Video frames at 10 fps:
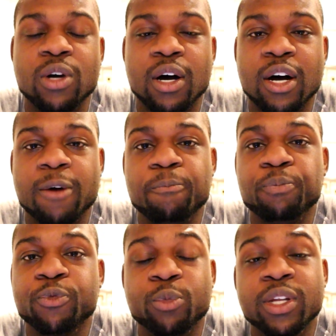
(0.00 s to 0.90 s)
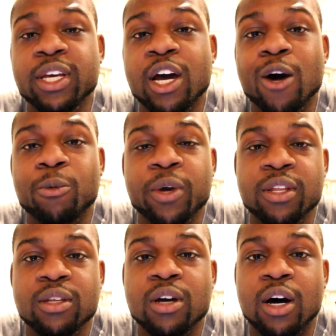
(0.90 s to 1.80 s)
um, really help
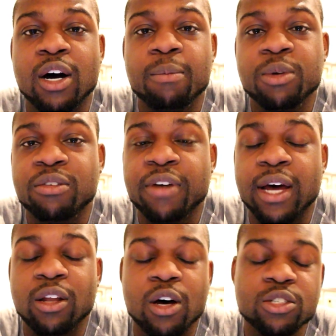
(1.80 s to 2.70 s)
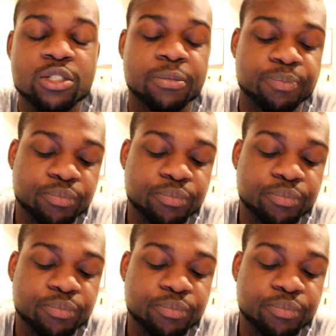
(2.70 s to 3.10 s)
with uh, your fat loss.